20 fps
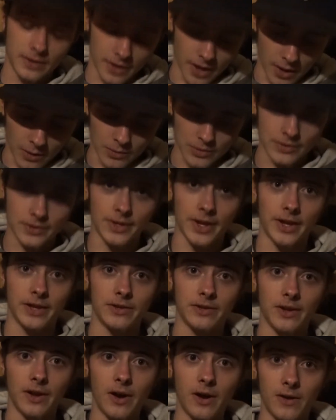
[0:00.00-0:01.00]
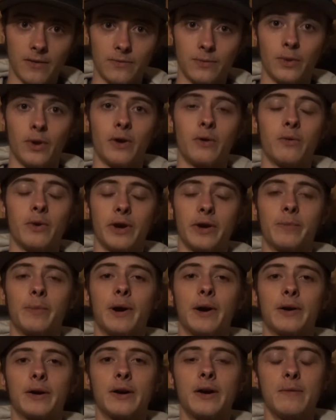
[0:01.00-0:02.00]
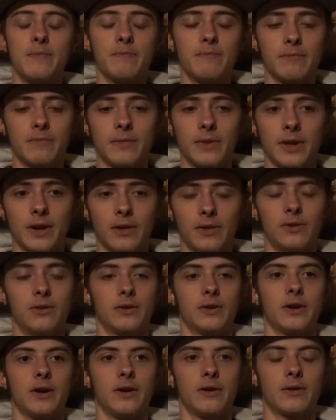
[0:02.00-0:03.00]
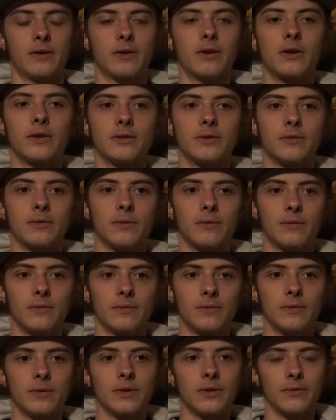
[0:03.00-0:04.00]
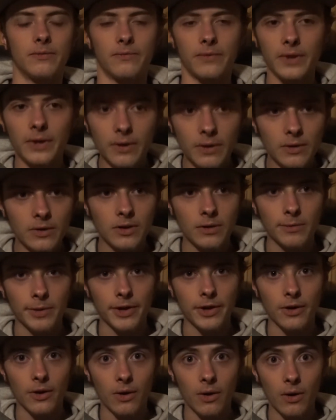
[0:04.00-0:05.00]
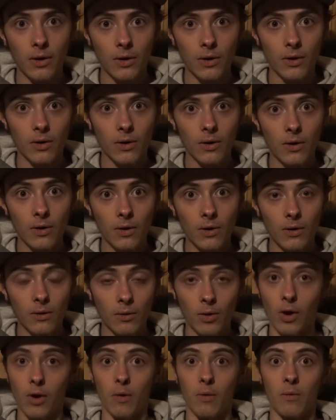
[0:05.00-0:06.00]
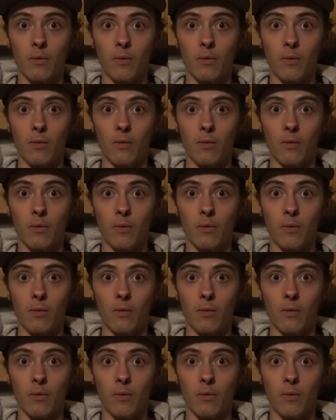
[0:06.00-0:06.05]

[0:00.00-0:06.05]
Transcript: was dazed off while I wake back up, and I look out across the field, and I'm like, whoa,